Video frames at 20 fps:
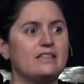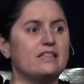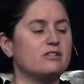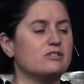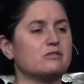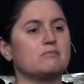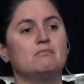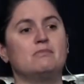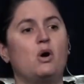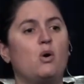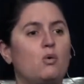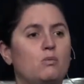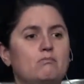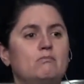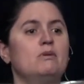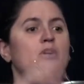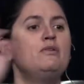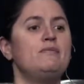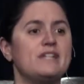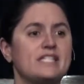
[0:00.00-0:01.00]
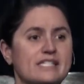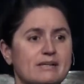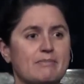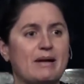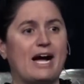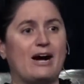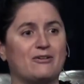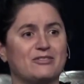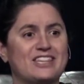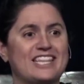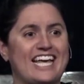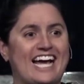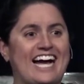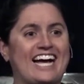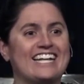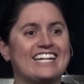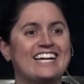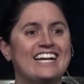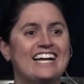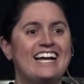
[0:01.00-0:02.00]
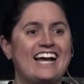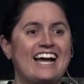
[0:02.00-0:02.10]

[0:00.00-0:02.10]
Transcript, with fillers: There's whole movies about that